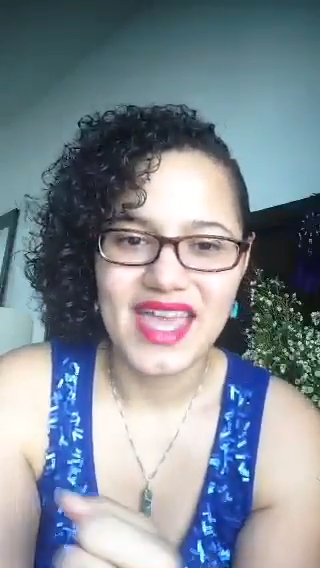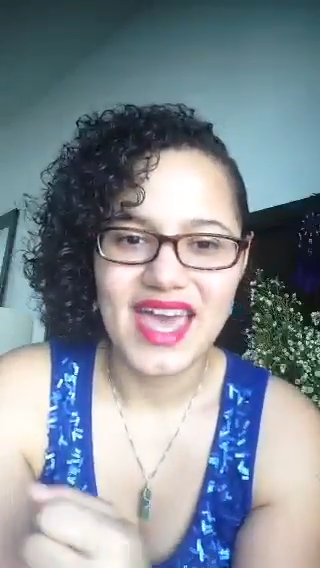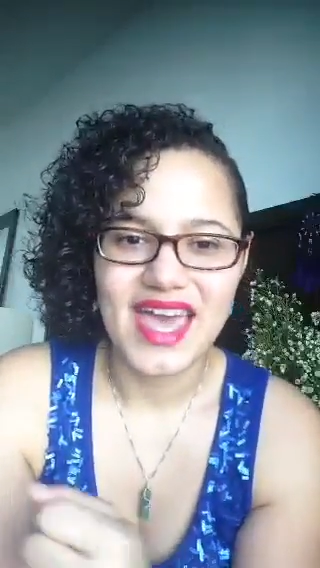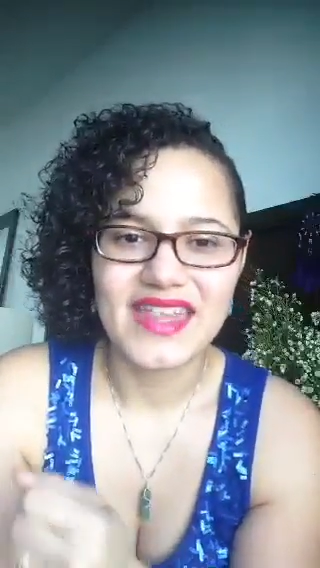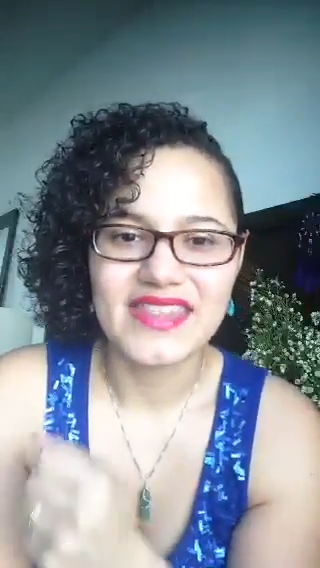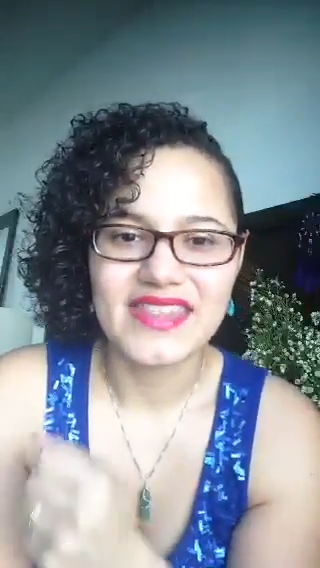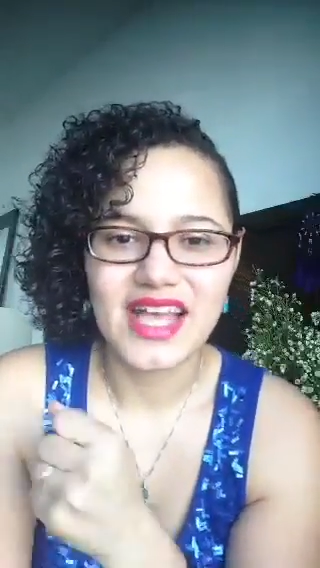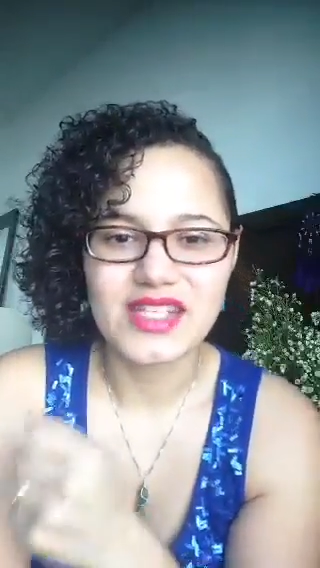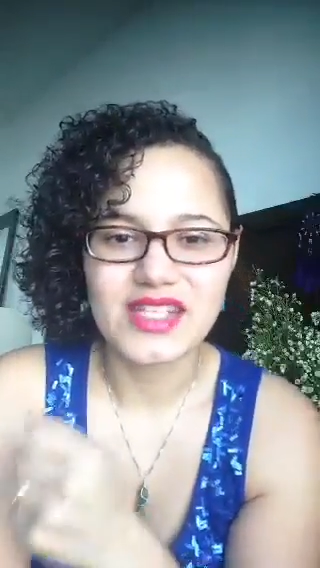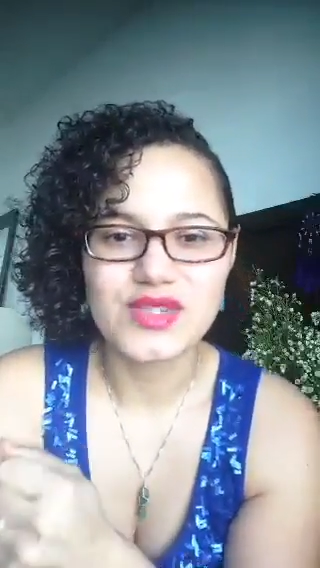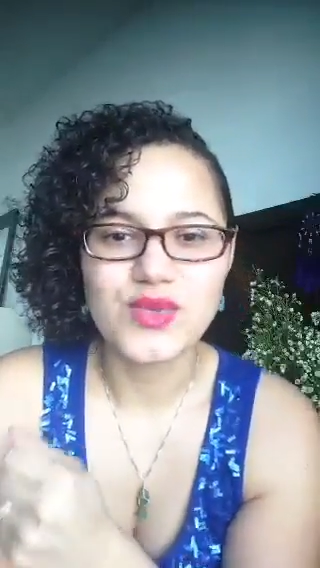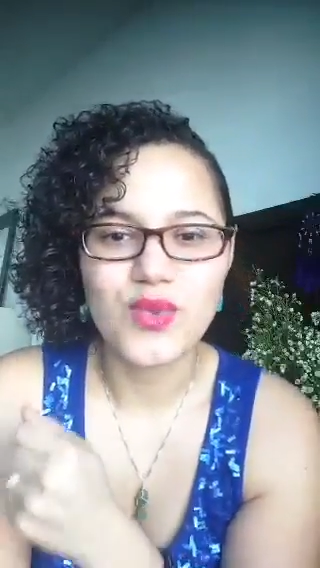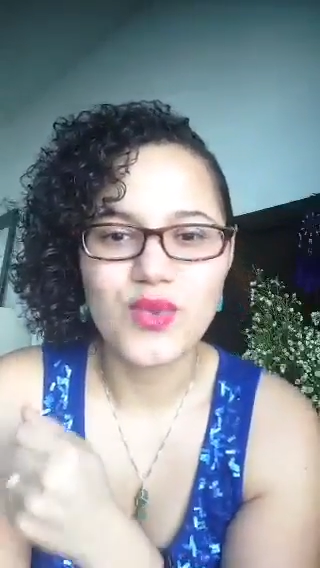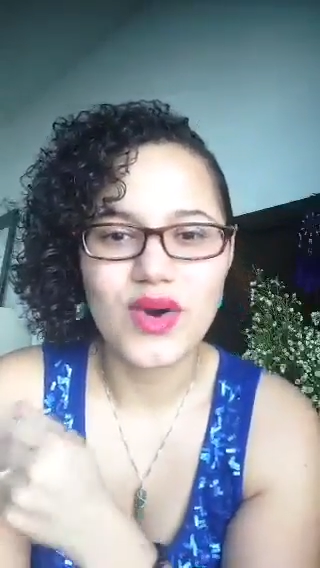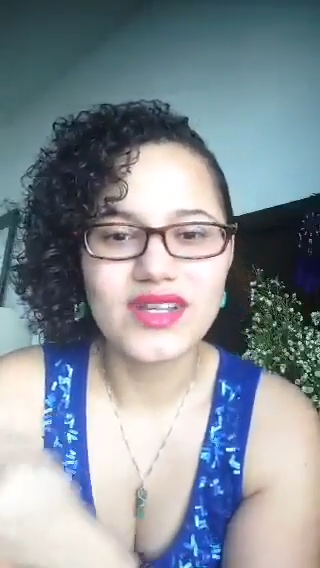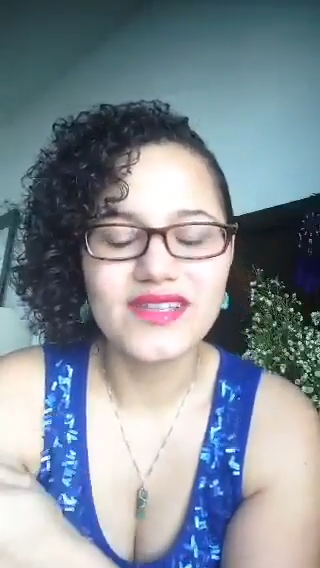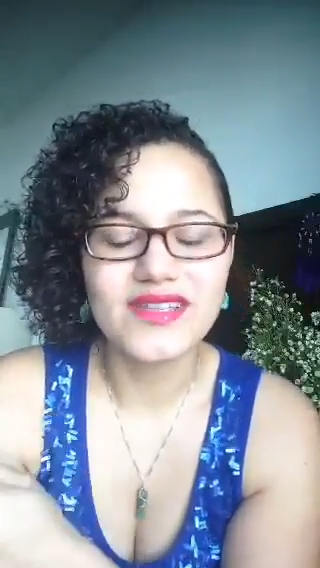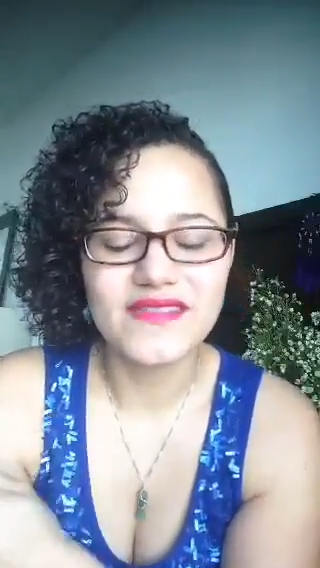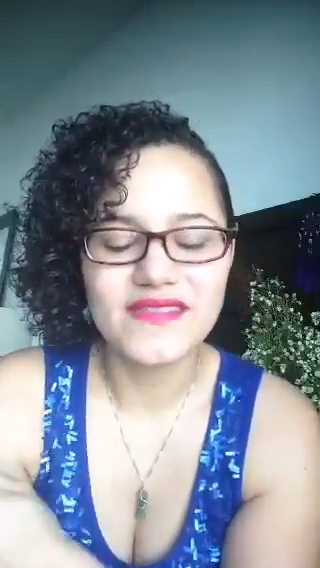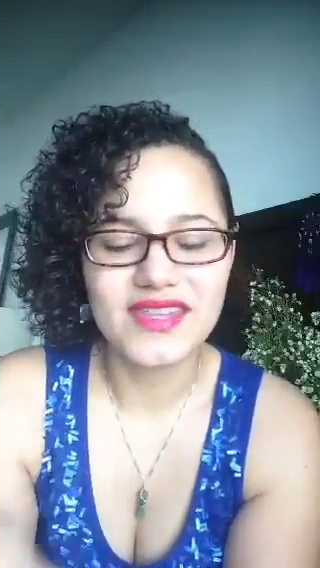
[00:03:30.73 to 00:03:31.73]
And that's
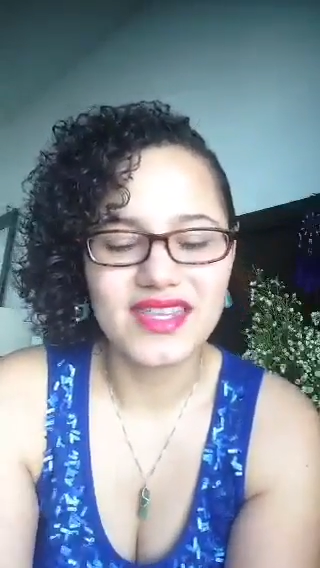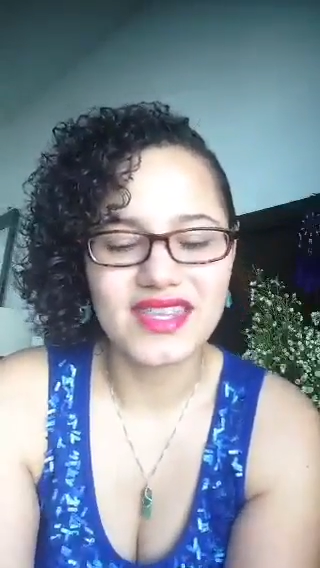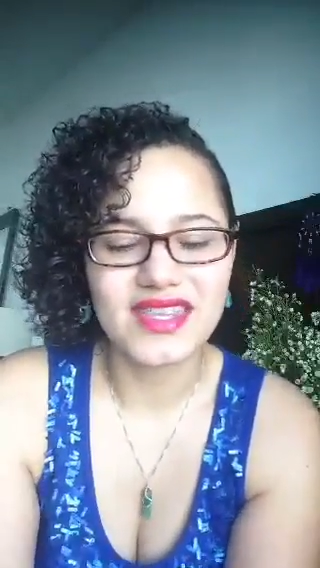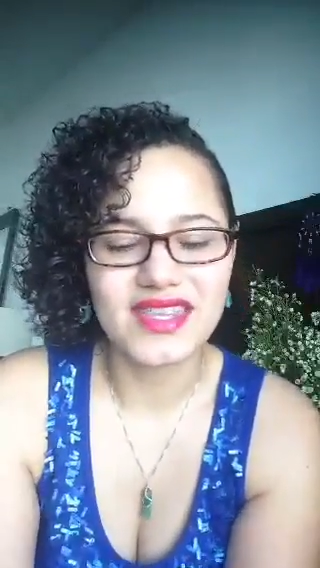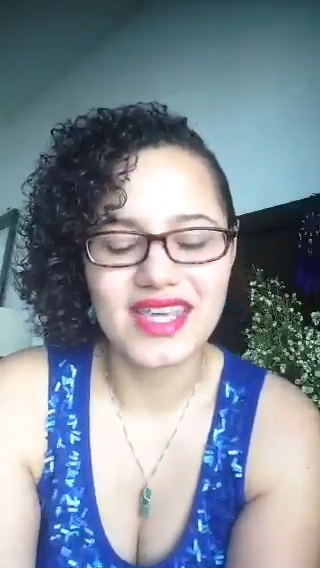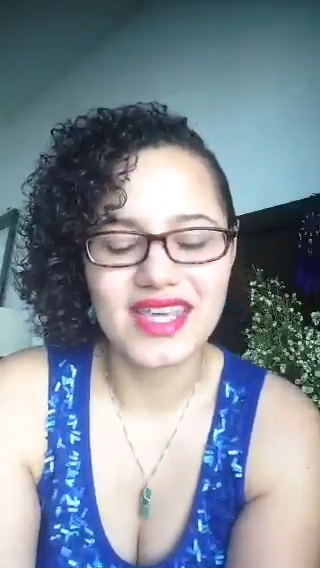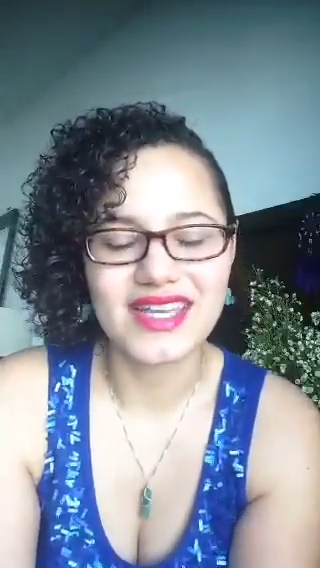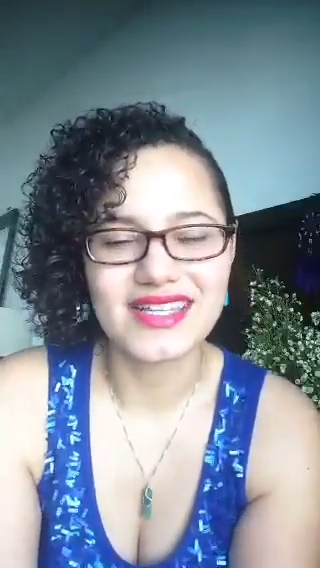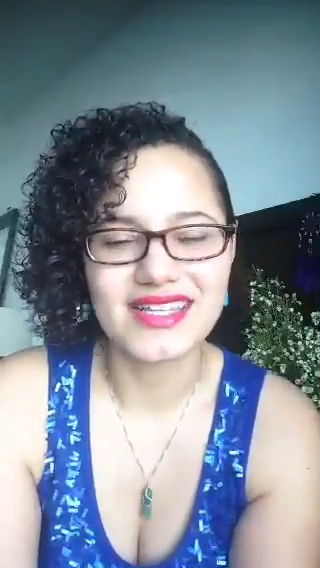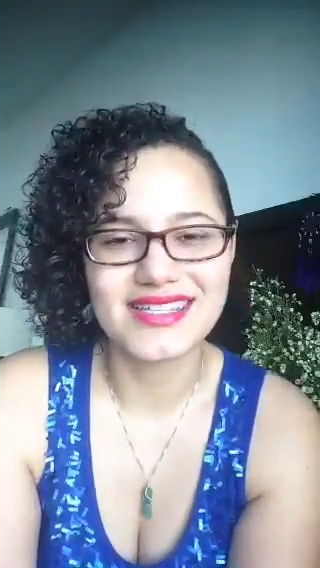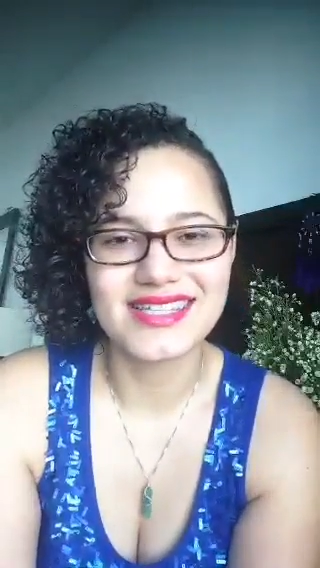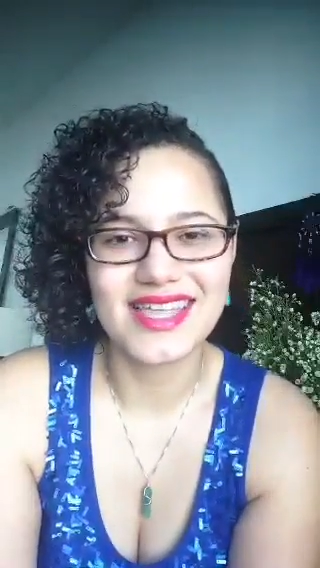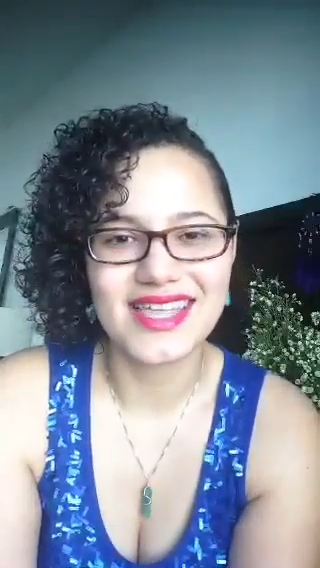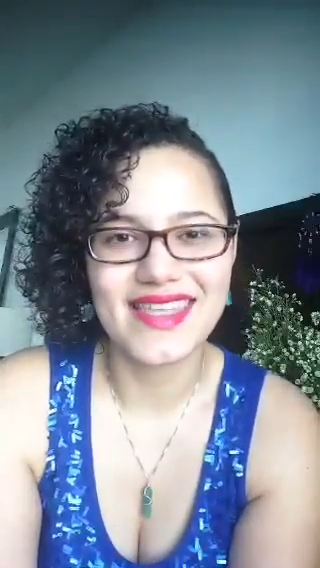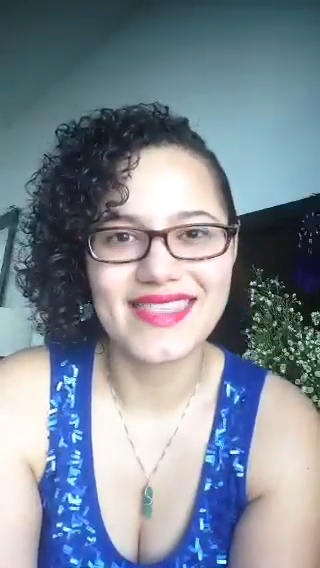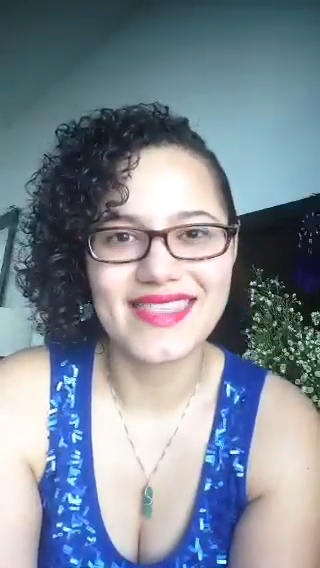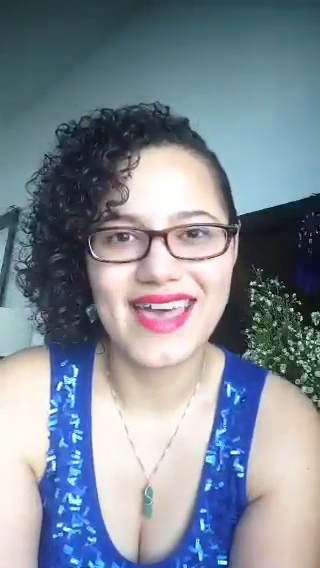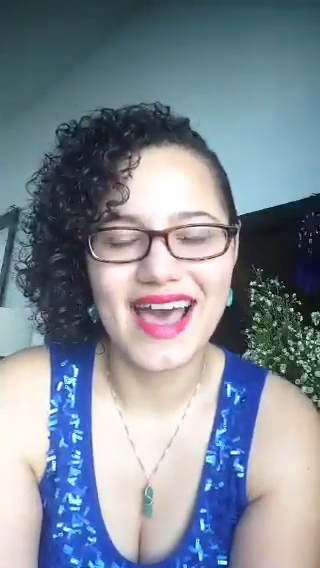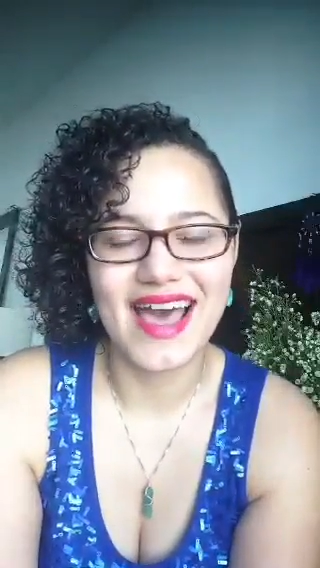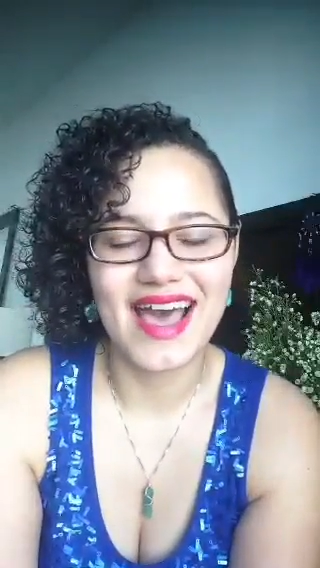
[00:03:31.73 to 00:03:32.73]
one of the things
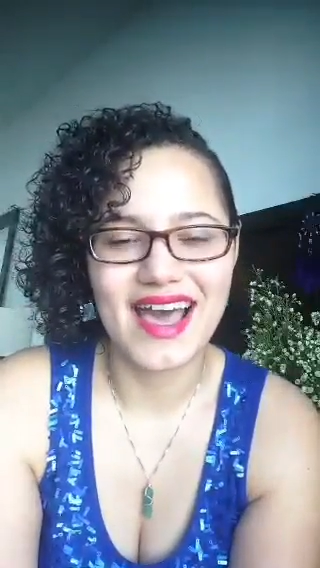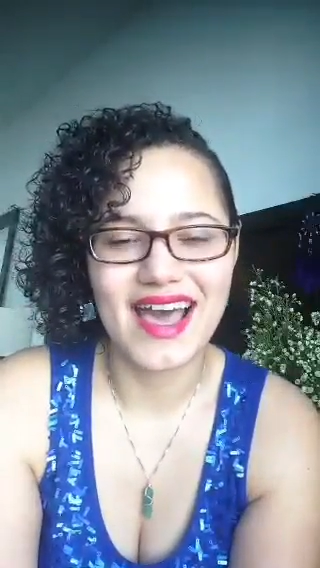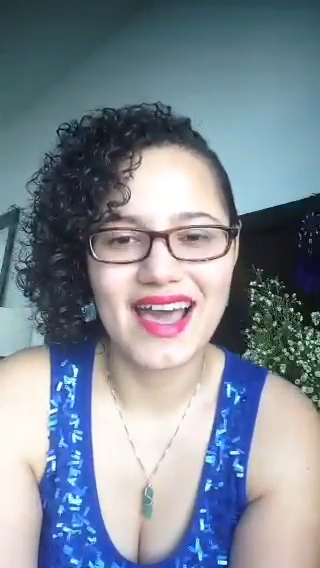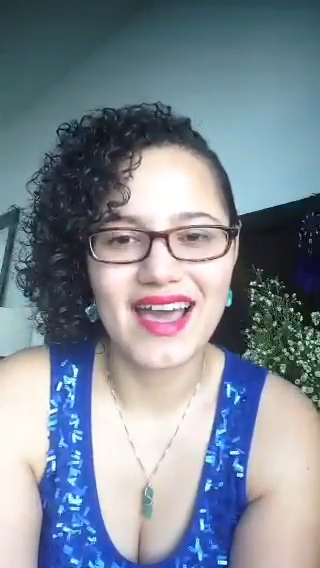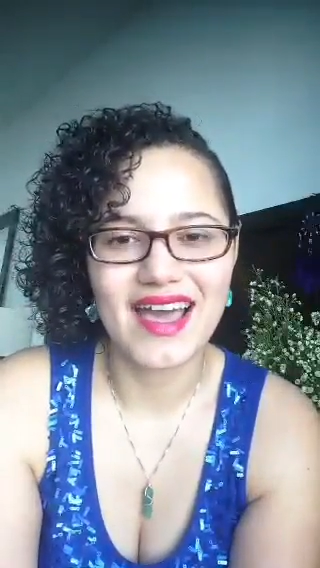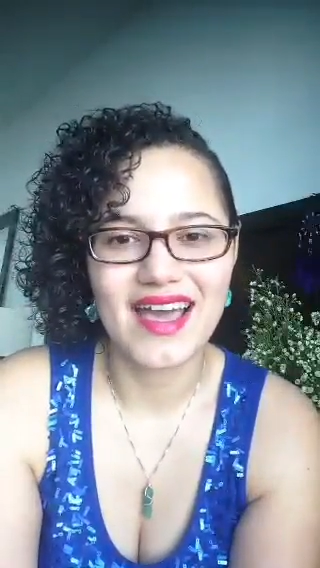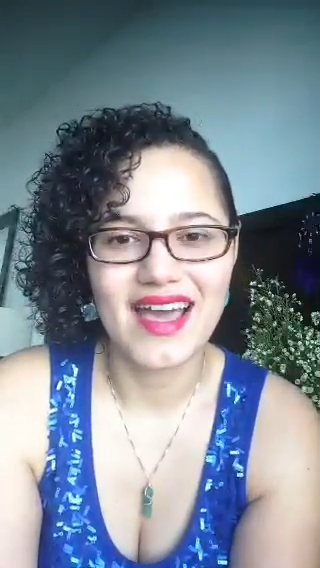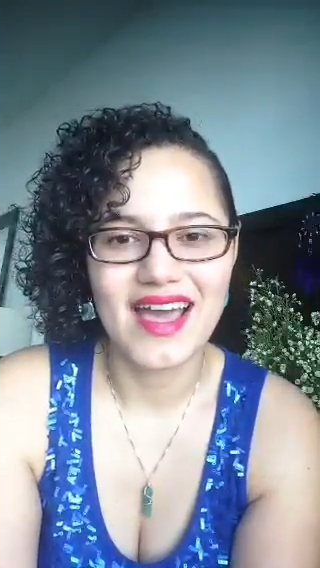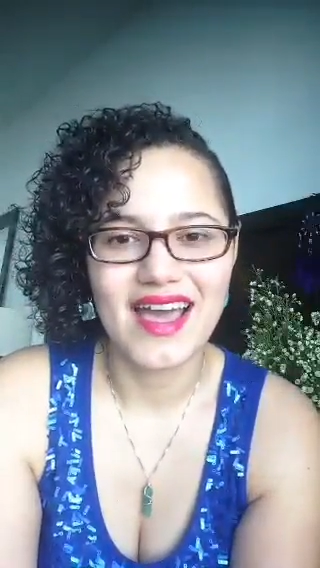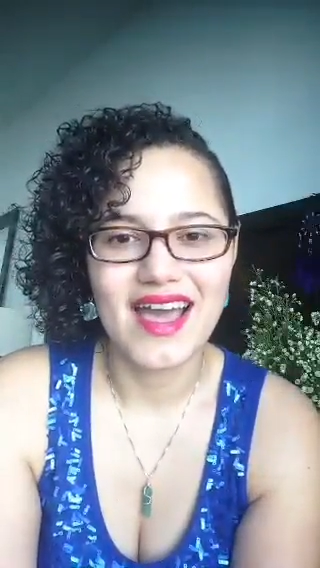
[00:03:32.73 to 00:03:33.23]
that